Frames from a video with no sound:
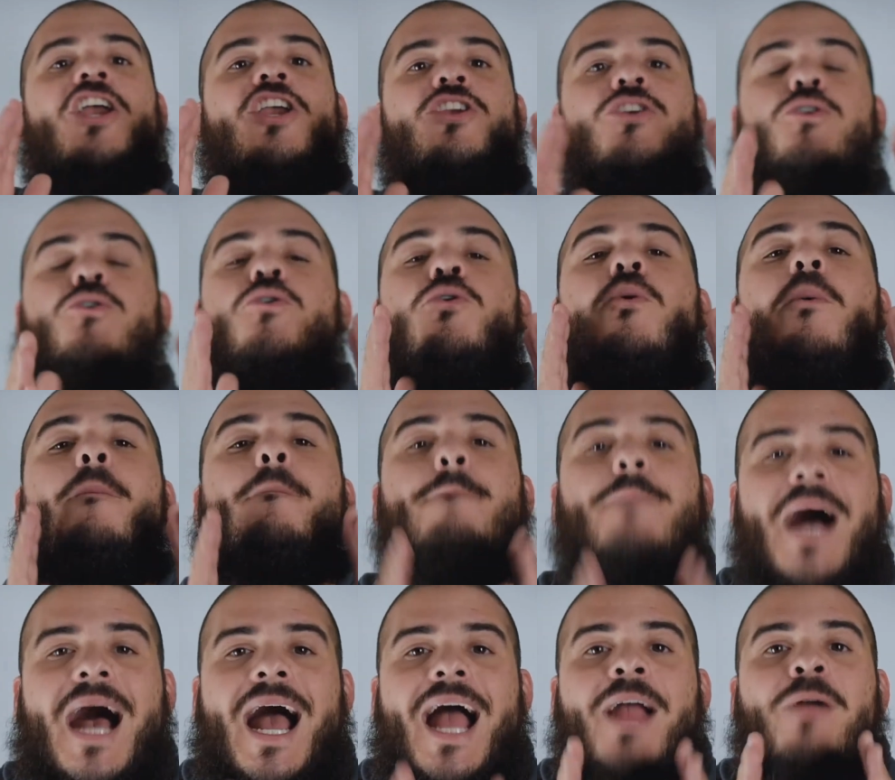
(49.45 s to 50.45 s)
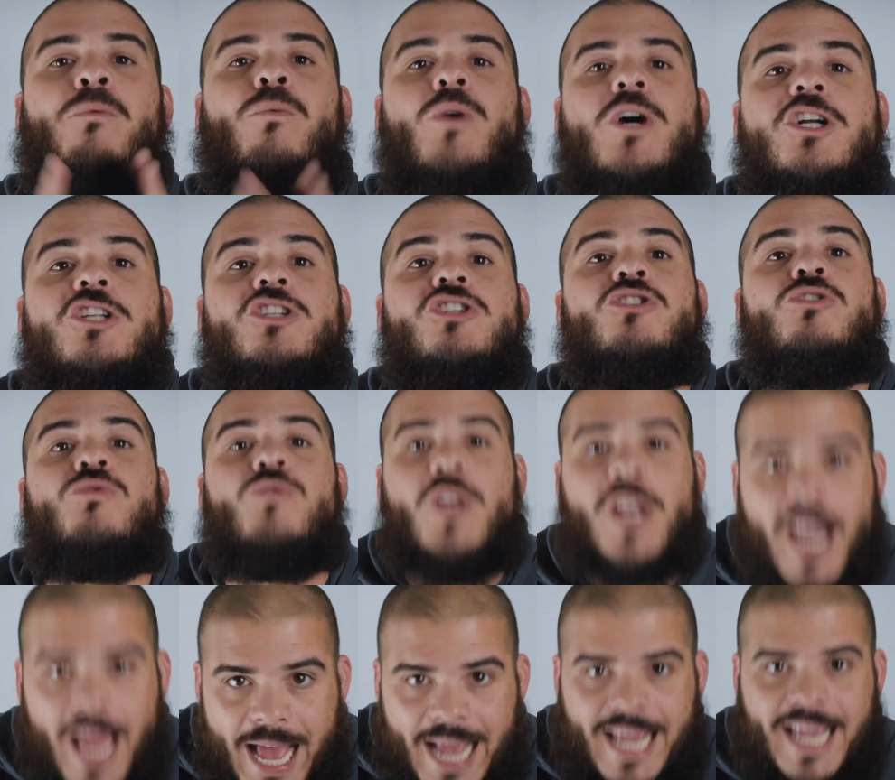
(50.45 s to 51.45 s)
you buy what you
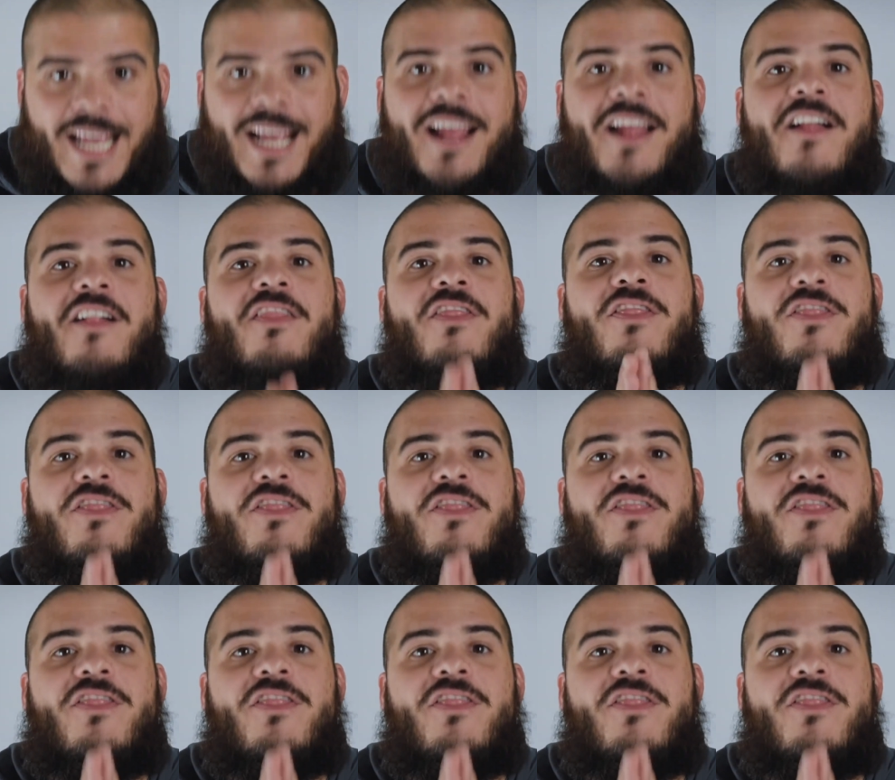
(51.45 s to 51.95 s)
like.